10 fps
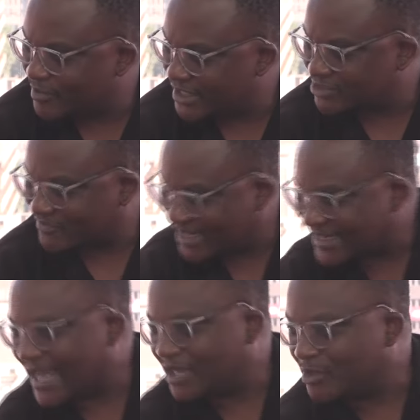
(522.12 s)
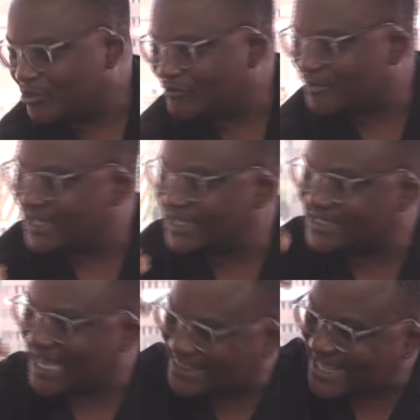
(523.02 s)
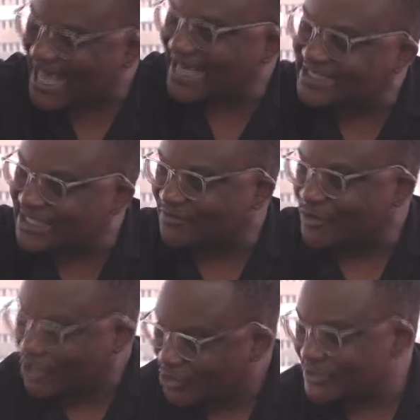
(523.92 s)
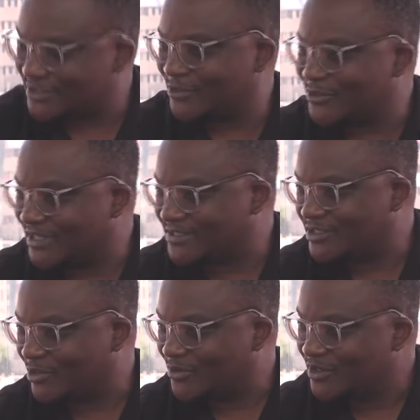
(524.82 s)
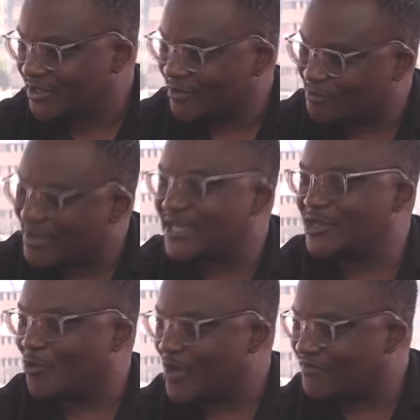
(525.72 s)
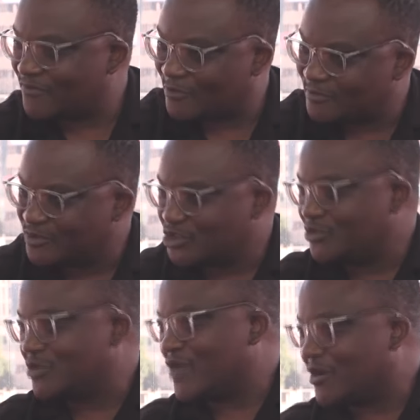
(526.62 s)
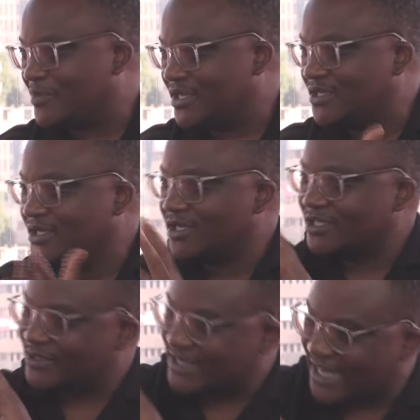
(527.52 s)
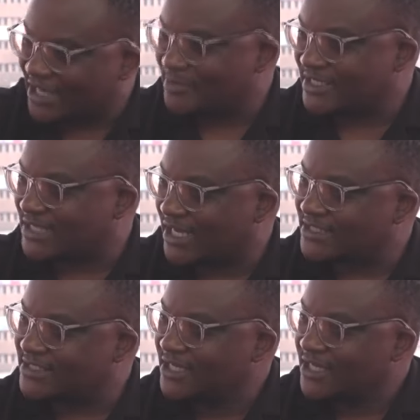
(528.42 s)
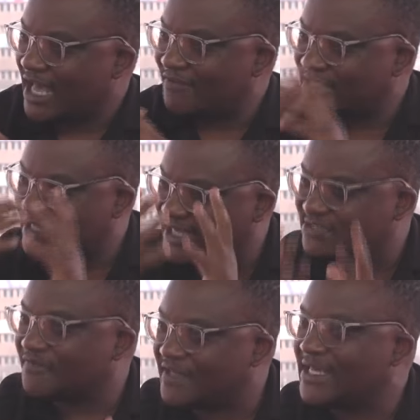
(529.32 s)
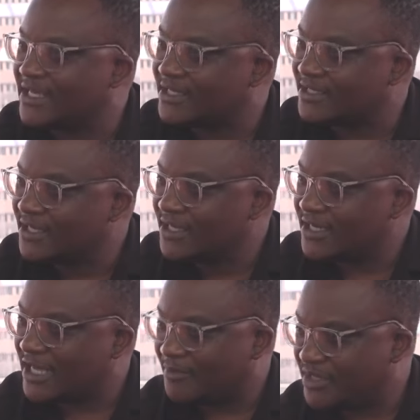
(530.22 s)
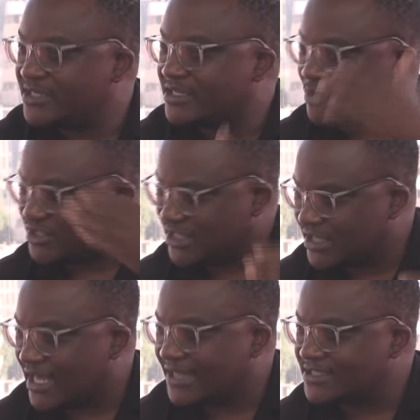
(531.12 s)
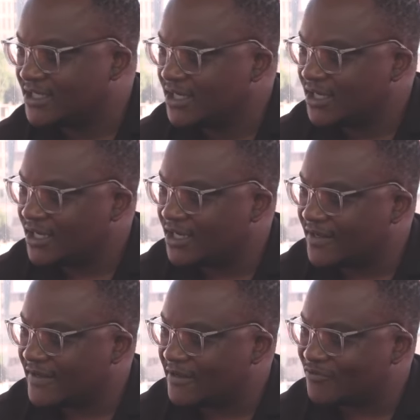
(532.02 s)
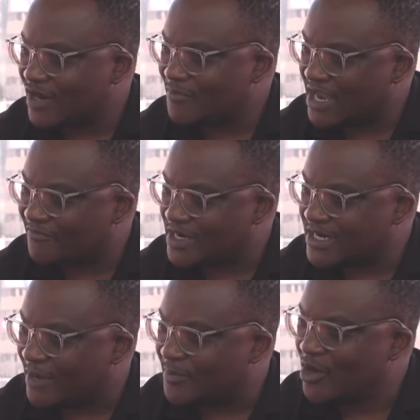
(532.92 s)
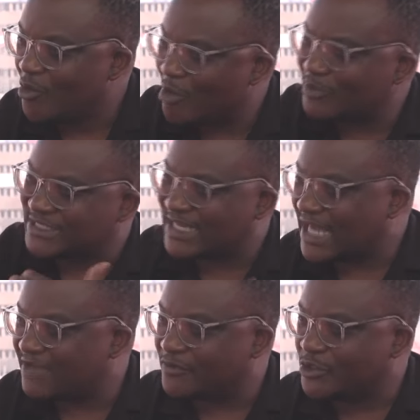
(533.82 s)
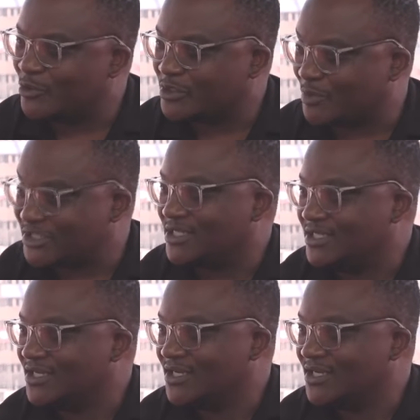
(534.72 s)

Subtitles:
players of that caliber who've played at the highest level, you're still, you know, making your way from junior rugby into academy sides, having the likes of Ian come in, especially at that Rugby Africa Cup, what was that like for you, especially